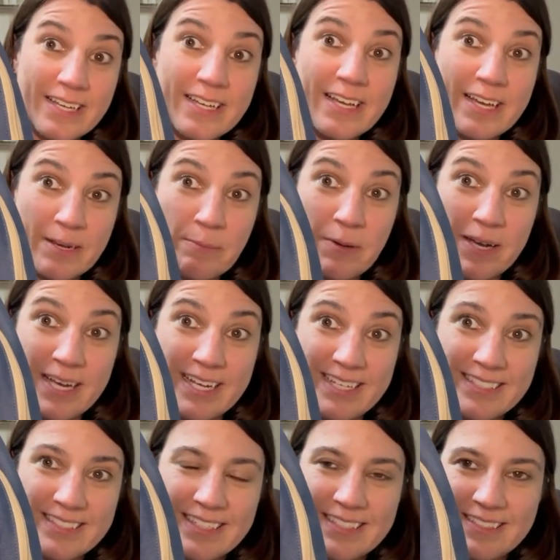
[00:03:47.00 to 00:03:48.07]
and buy
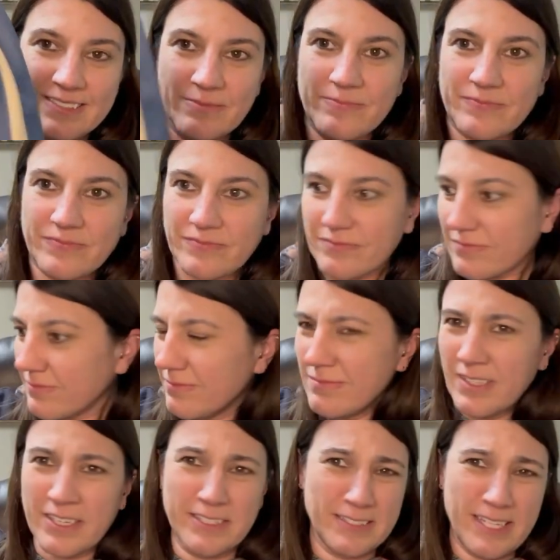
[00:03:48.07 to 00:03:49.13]
it,
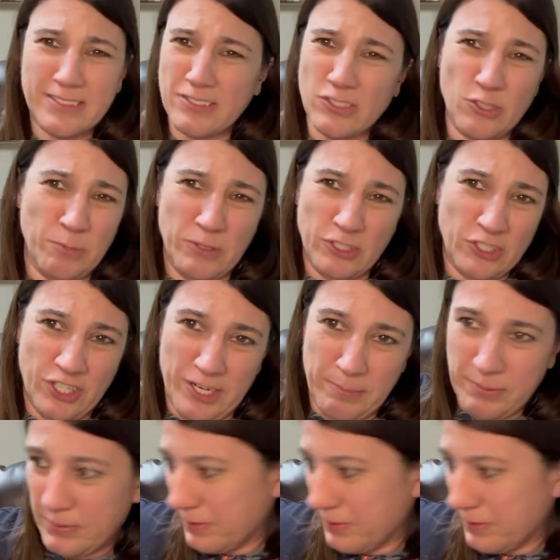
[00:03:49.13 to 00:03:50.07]
because that's super cheap.